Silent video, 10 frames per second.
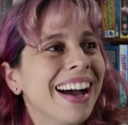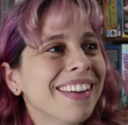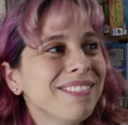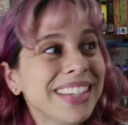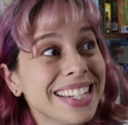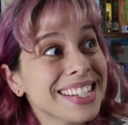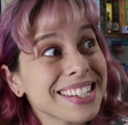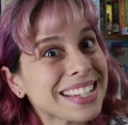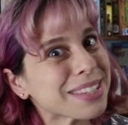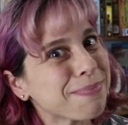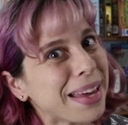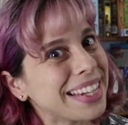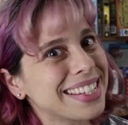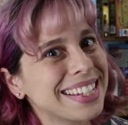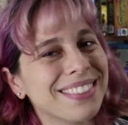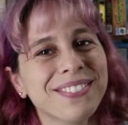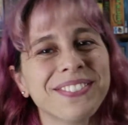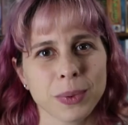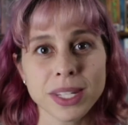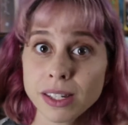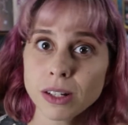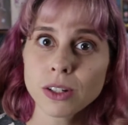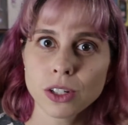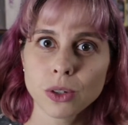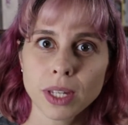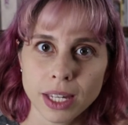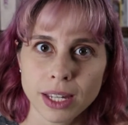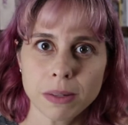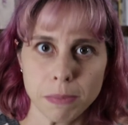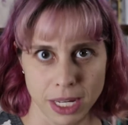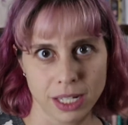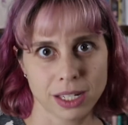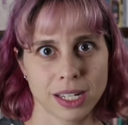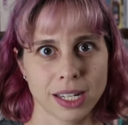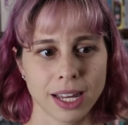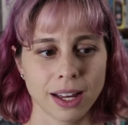Meat is expensive. We still do eat meat,